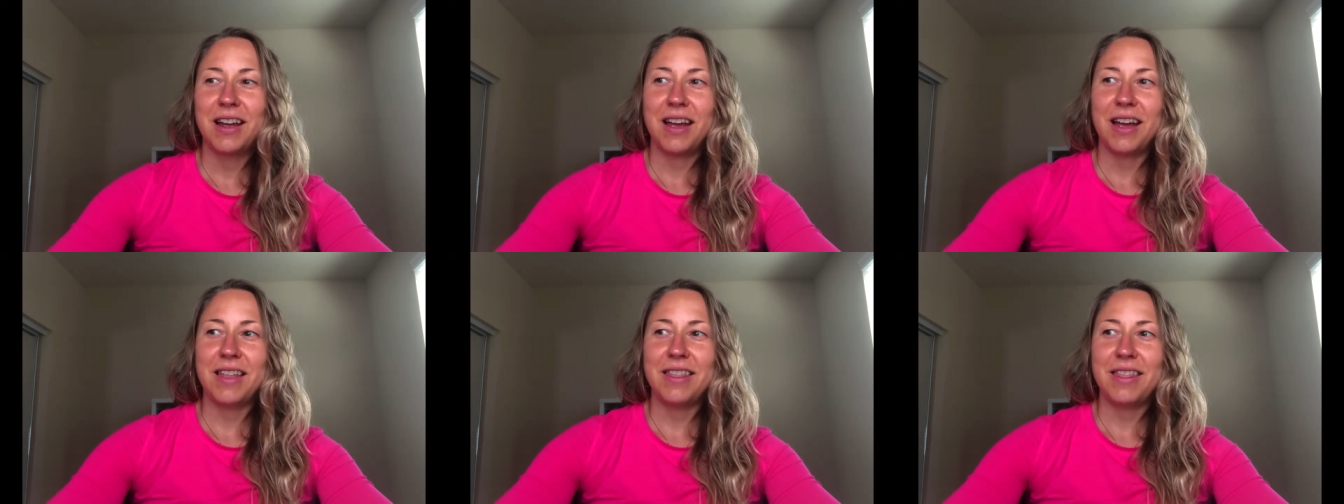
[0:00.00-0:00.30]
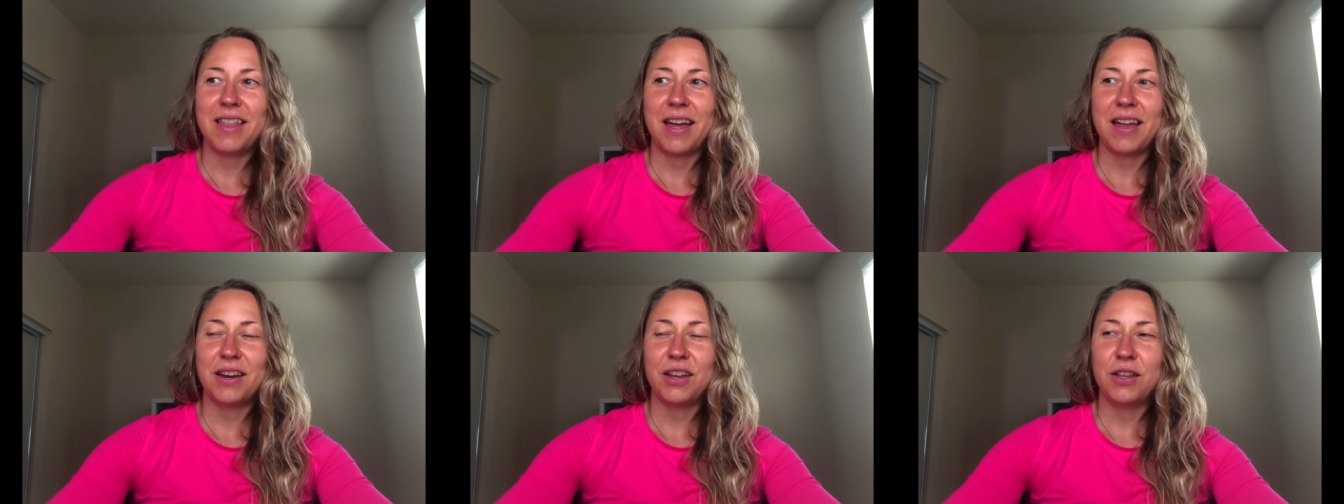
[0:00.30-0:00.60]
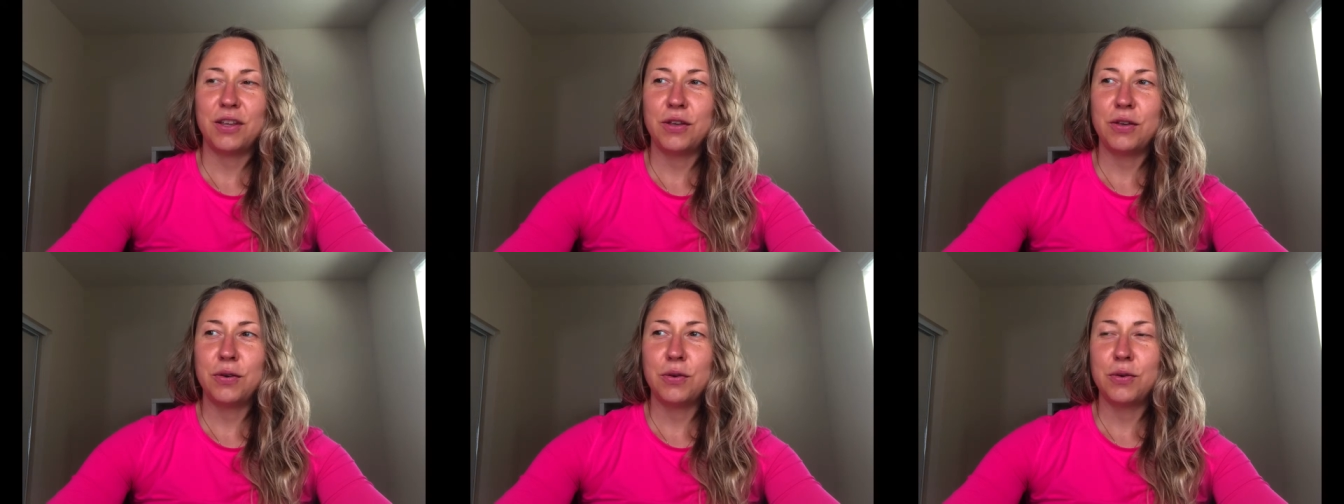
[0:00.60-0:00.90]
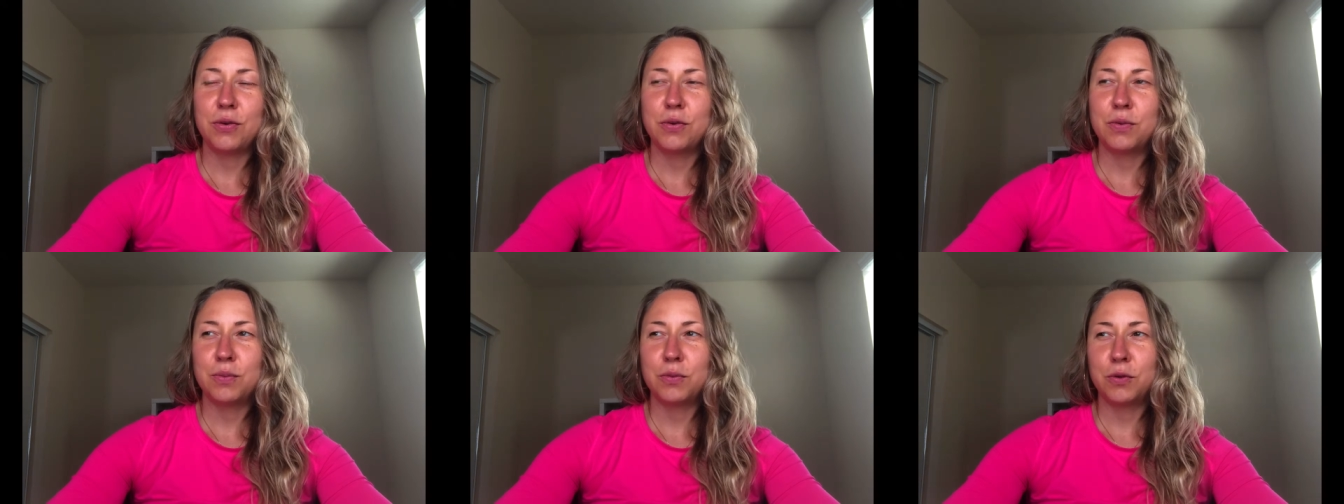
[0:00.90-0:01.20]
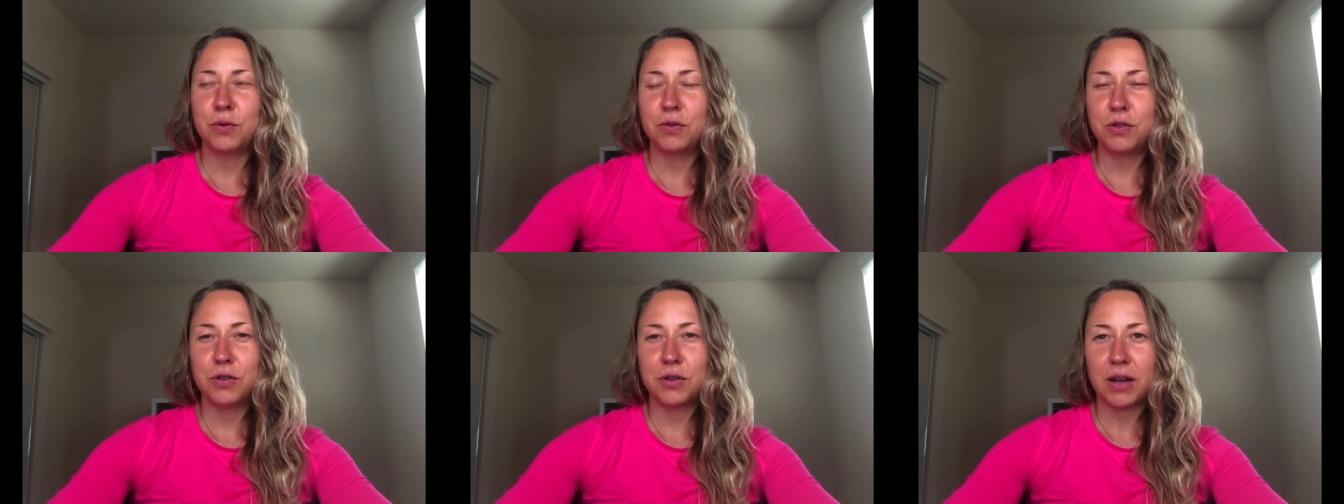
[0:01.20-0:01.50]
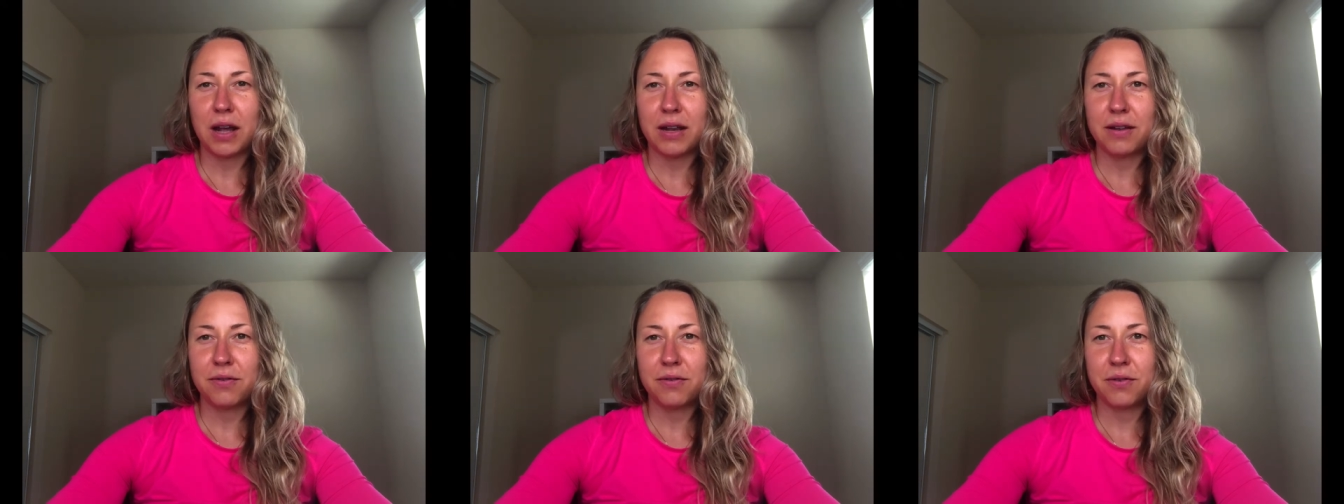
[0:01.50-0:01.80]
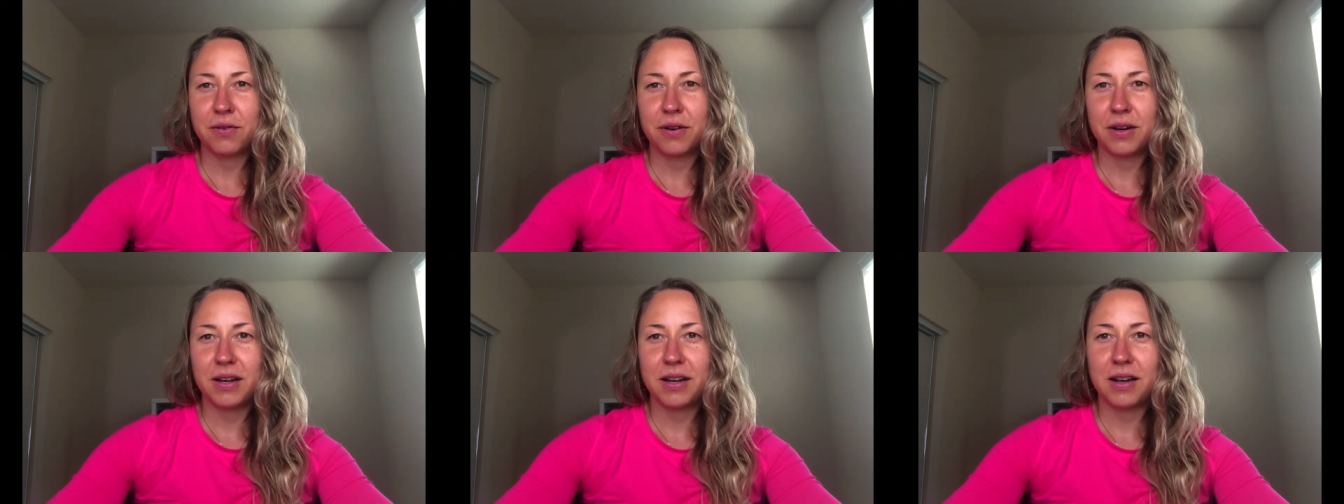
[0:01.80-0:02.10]
and then Hugh moved to
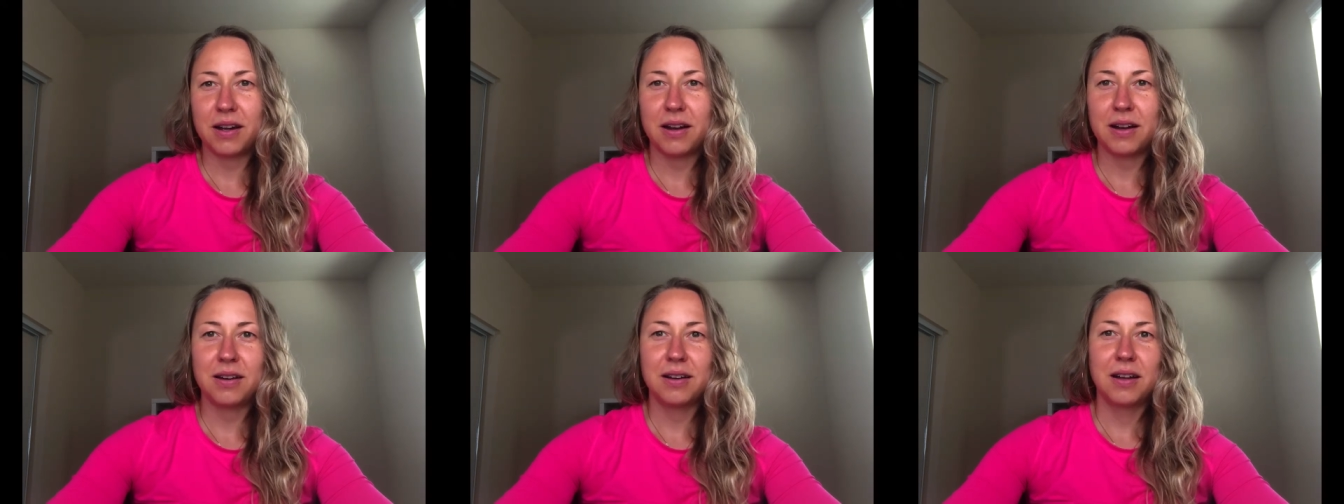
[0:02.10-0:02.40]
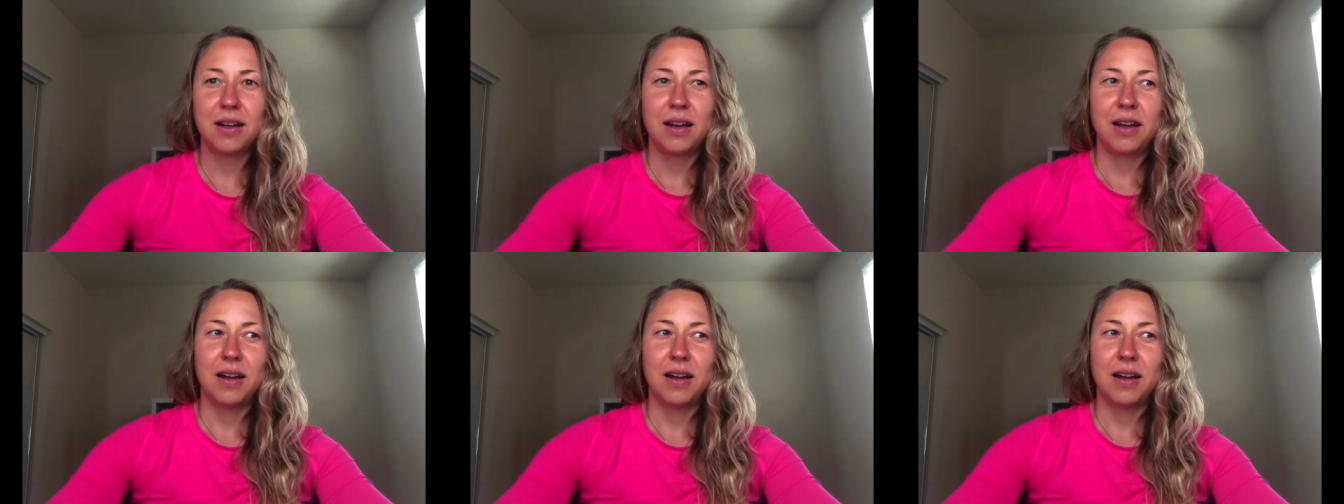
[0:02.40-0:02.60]
California